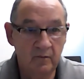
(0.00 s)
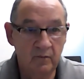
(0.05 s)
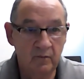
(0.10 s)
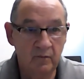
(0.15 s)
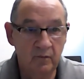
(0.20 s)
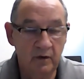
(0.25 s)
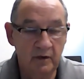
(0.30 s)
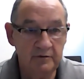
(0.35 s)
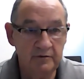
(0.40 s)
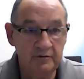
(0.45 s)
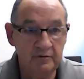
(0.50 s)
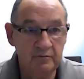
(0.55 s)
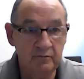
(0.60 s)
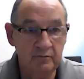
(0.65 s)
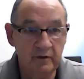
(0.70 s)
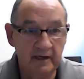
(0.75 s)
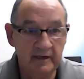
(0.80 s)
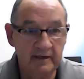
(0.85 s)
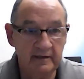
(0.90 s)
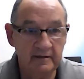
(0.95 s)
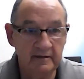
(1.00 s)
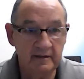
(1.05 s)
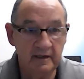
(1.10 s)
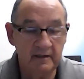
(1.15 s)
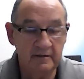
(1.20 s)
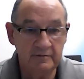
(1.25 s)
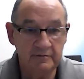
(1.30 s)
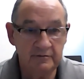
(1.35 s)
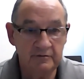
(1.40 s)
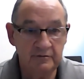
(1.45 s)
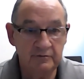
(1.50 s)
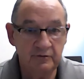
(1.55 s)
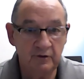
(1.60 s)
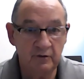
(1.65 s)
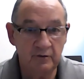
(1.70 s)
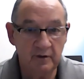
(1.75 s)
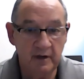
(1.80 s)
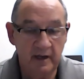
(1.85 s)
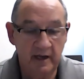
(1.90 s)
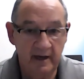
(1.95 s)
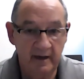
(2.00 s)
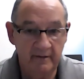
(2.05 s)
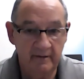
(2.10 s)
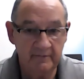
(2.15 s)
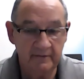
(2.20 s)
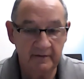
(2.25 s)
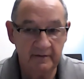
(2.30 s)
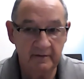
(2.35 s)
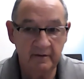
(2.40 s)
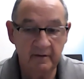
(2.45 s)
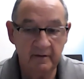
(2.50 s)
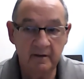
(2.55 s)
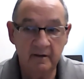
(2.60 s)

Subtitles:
when you recognize you don't have it,